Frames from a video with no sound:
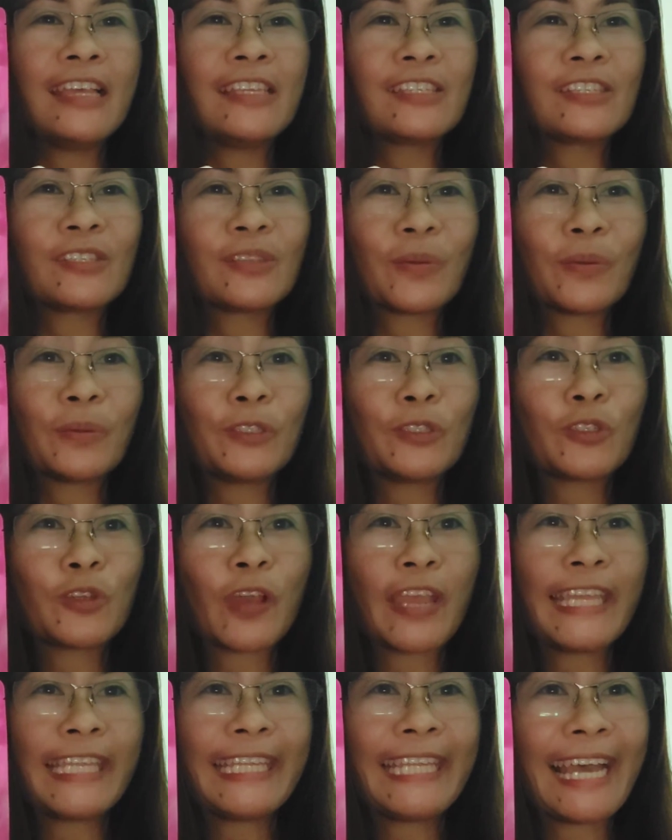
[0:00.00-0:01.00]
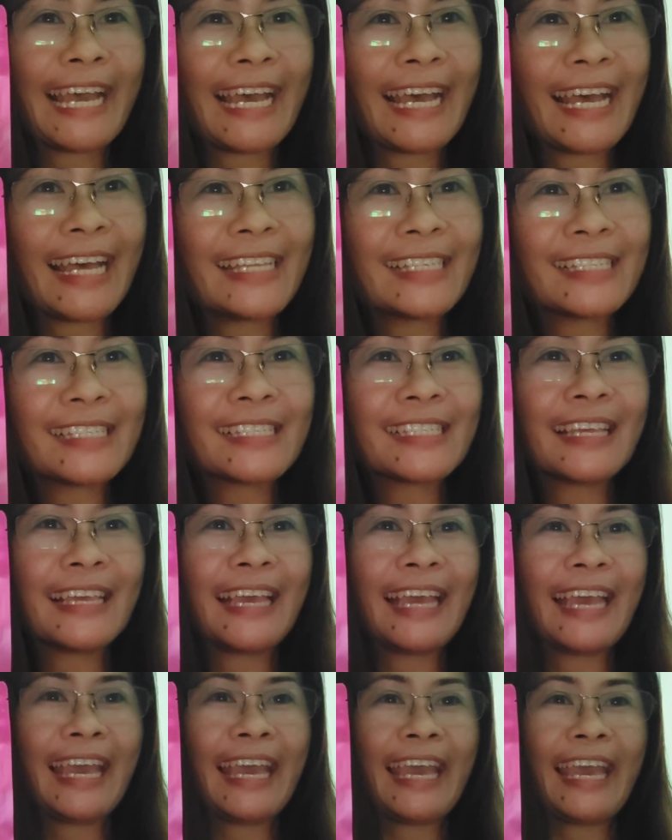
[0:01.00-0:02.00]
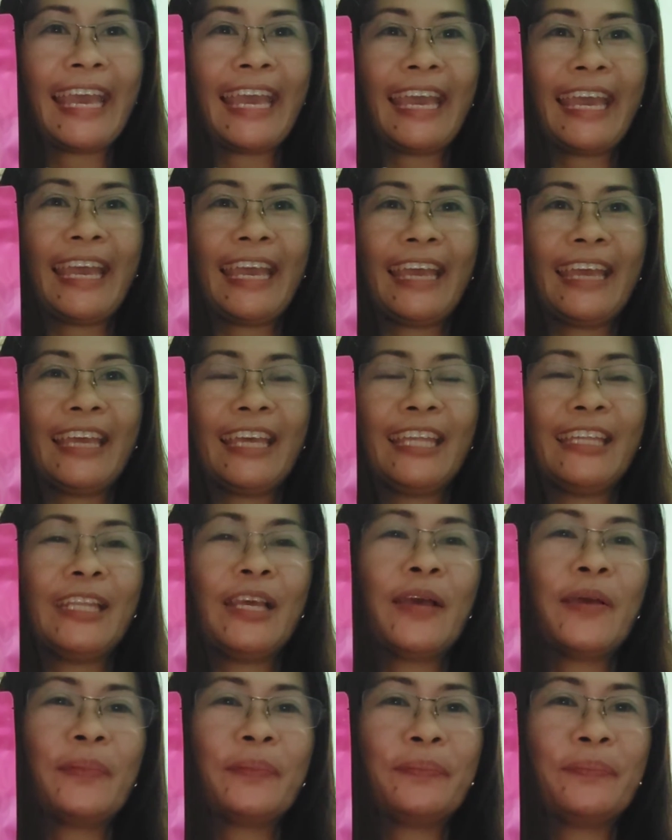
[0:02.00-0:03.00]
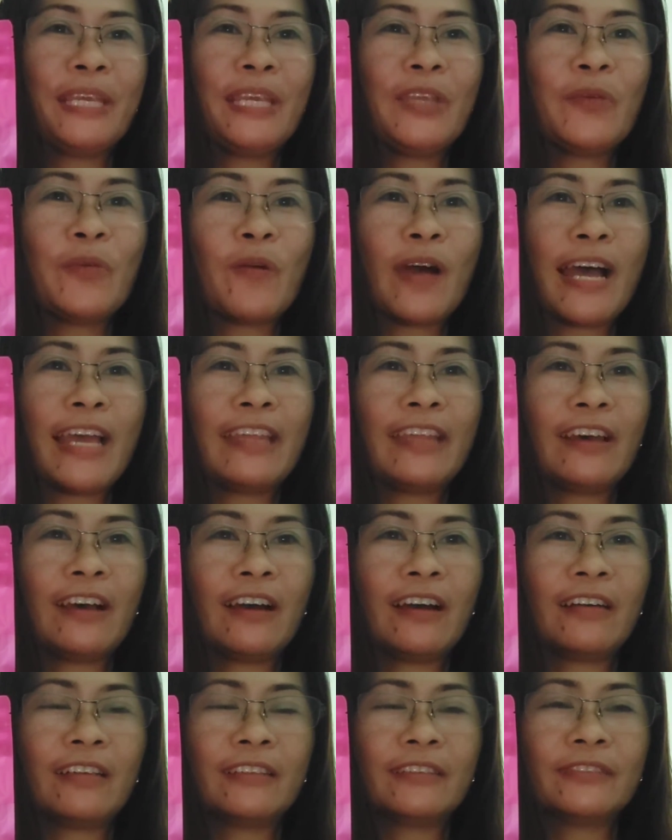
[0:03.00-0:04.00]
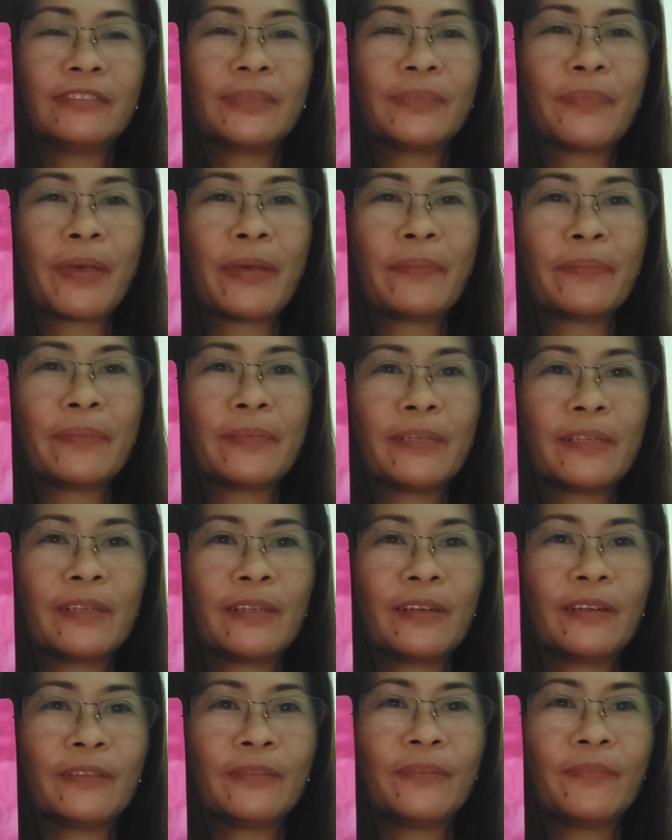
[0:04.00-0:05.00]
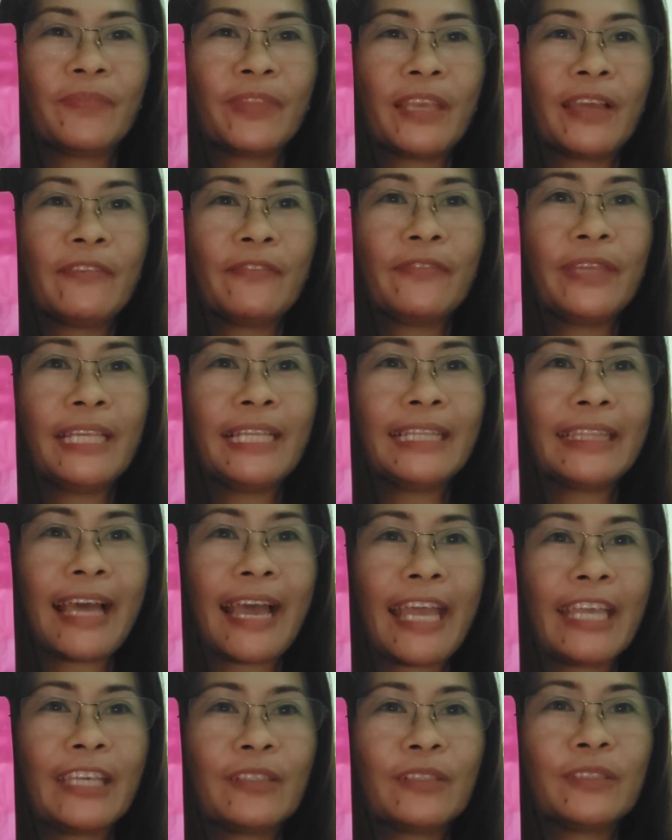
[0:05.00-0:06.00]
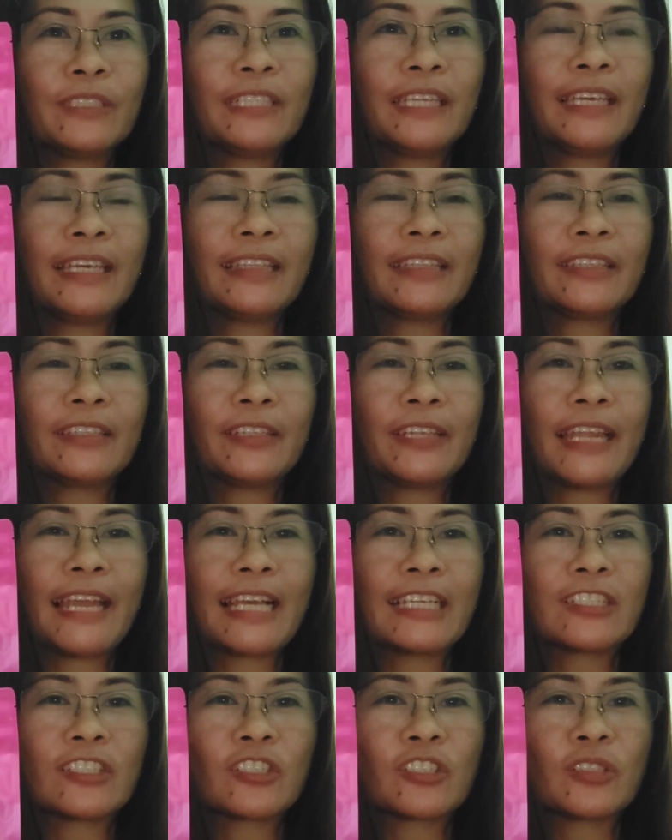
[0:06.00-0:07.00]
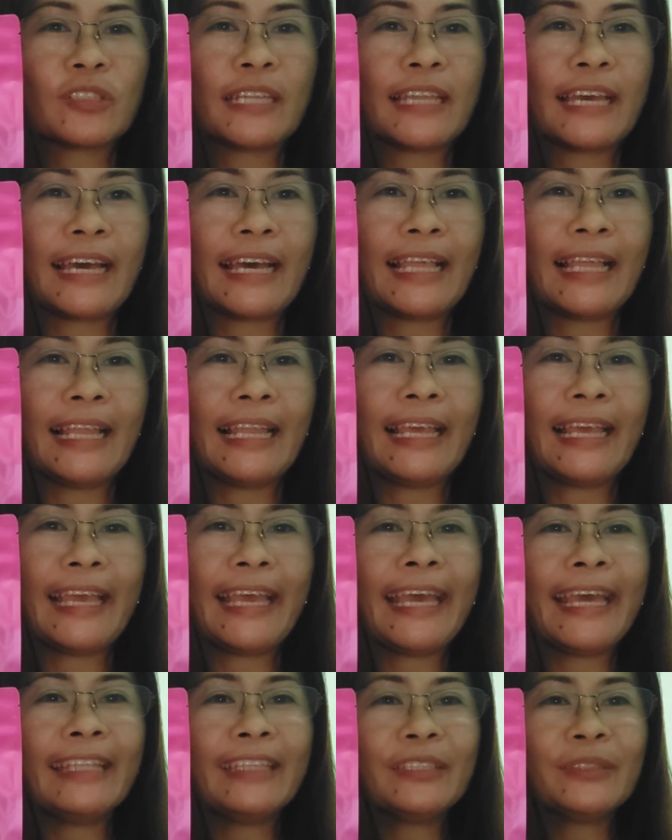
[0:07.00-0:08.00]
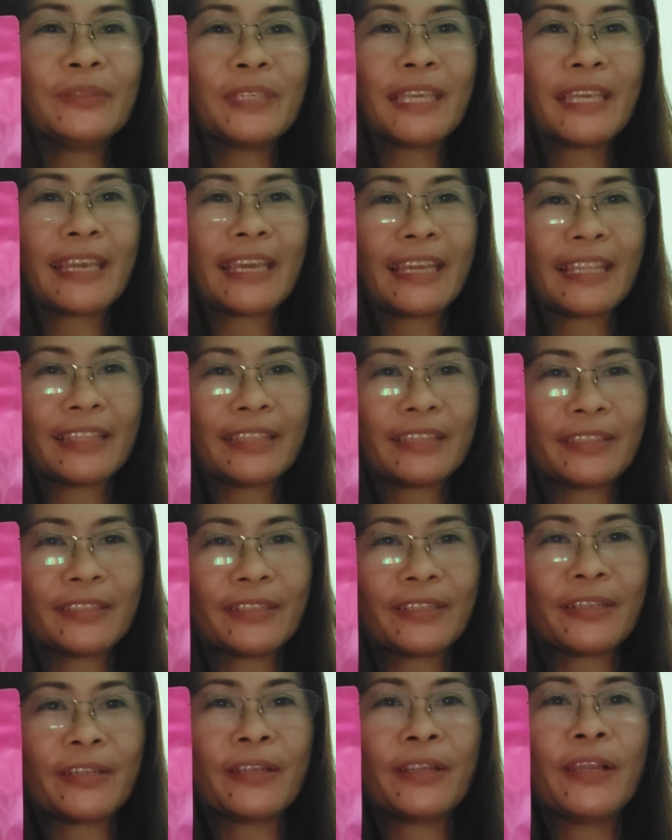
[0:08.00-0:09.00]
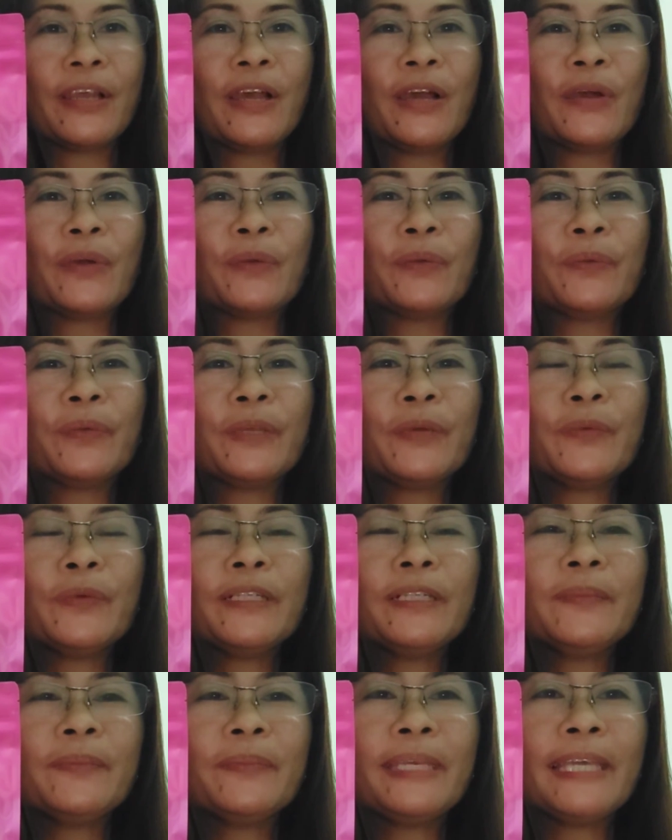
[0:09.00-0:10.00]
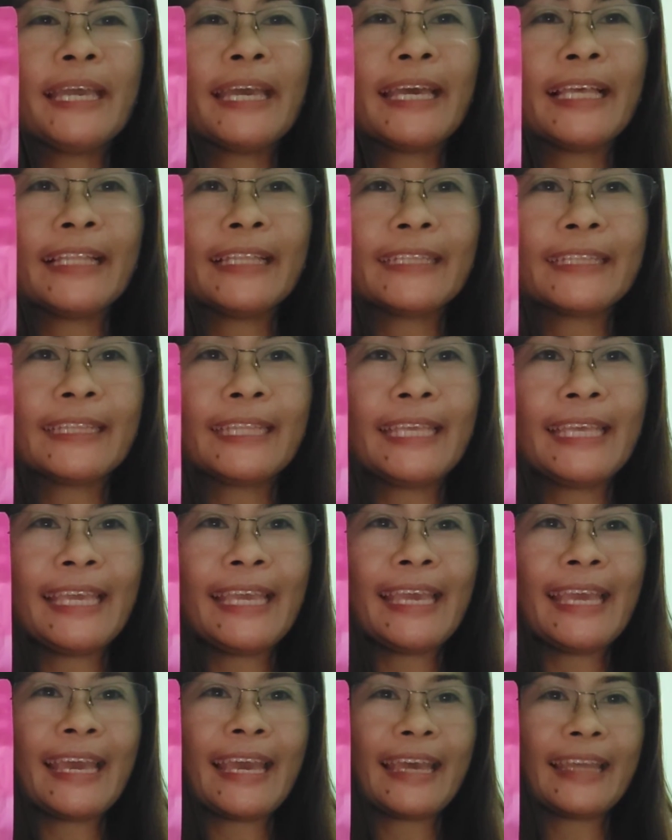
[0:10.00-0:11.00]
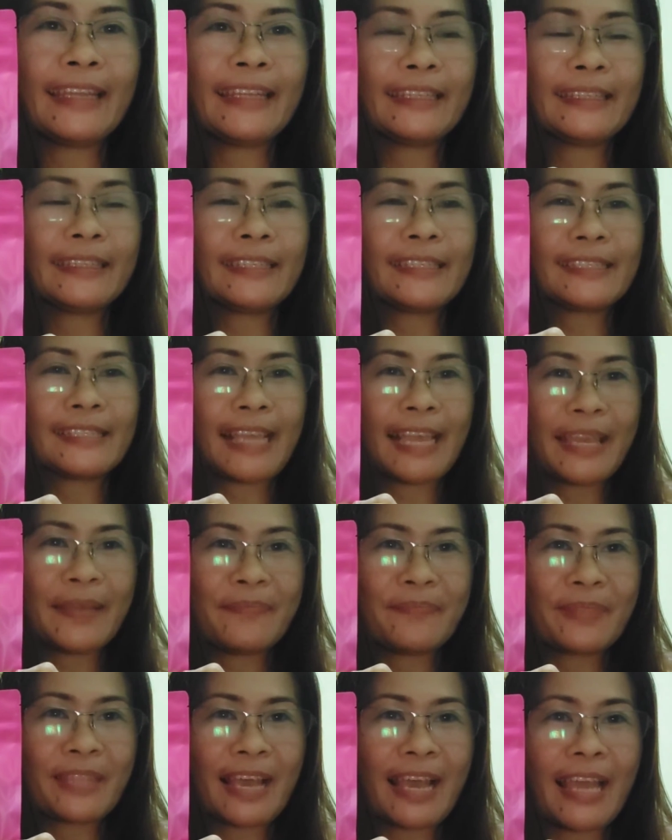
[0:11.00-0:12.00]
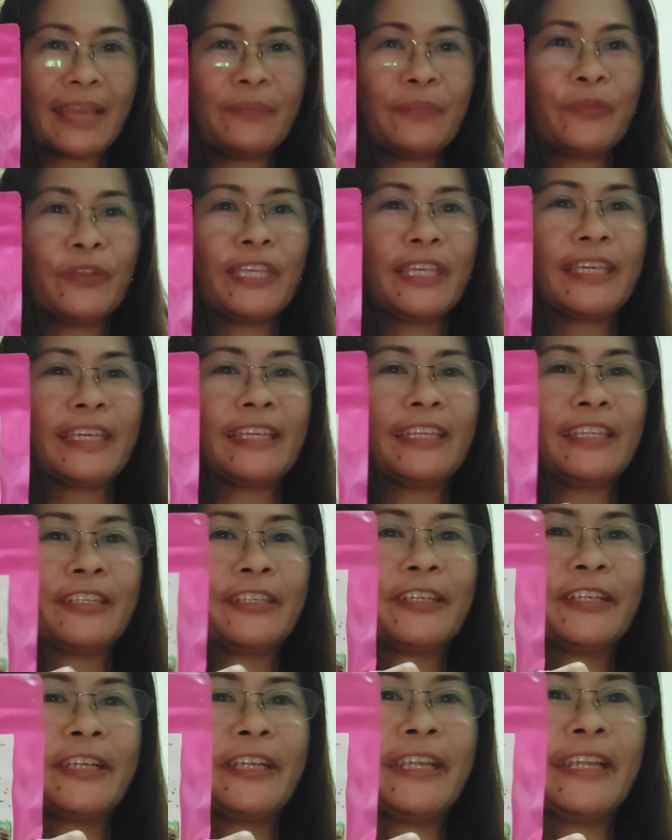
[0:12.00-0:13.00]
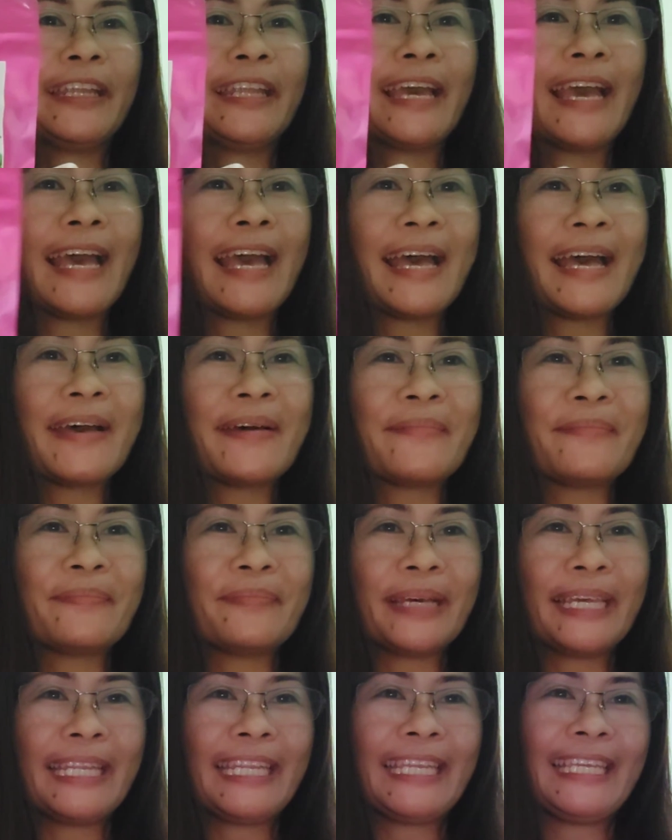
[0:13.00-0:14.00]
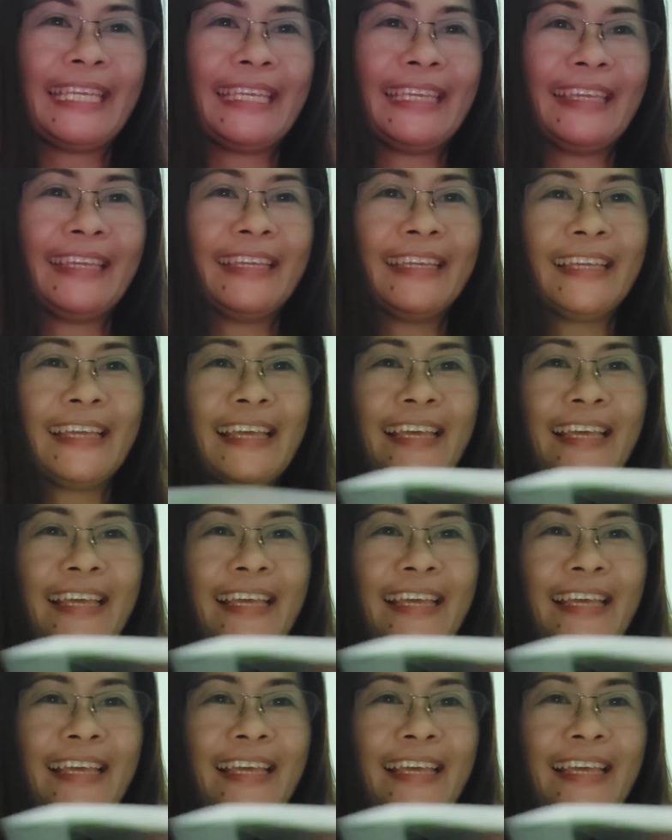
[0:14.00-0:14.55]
So join us and be one of the member of Philtycooon International, and together we will be healthy and at the same time we can earn money.